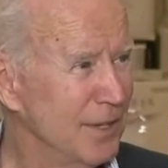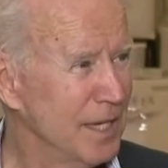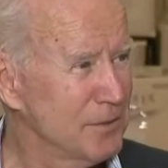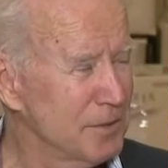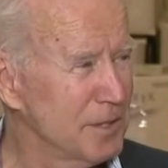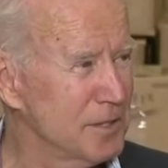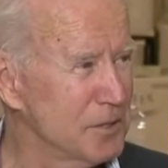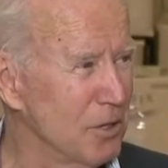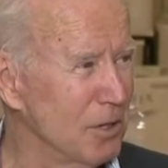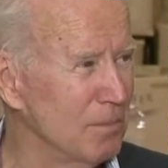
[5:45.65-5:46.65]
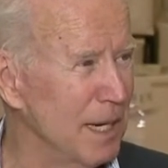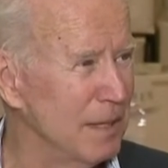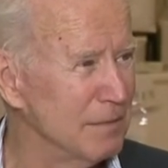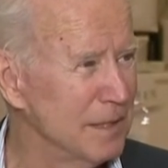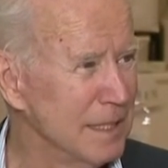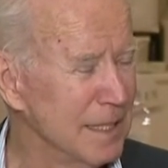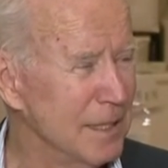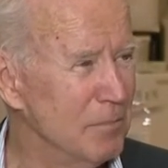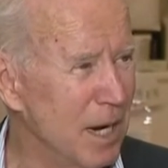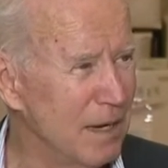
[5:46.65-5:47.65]
That's what this is all about,
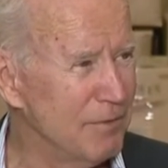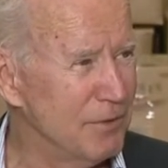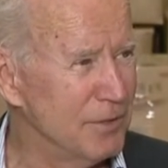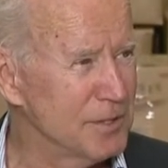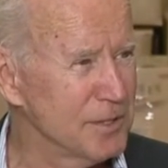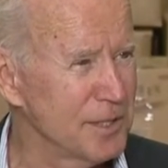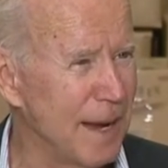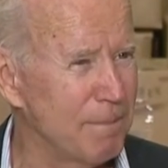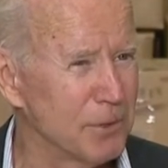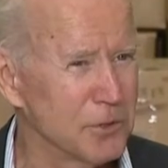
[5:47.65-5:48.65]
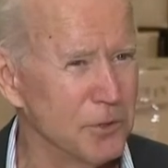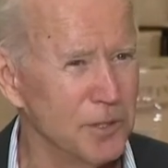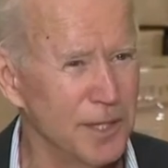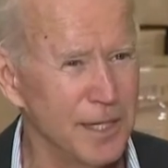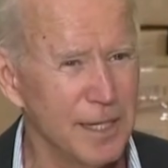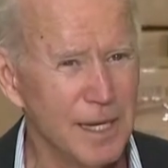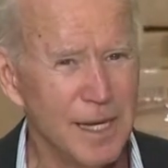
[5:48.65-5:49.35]
in my view. This is an opportunity.